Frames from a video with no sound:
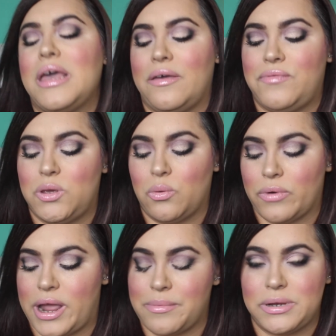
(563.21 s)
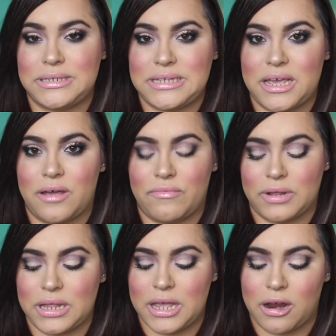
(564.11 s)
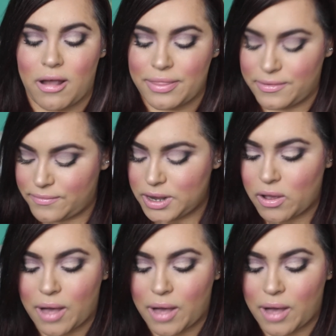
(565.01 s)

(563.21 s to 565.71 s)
If you weren't able to see it really here on the video,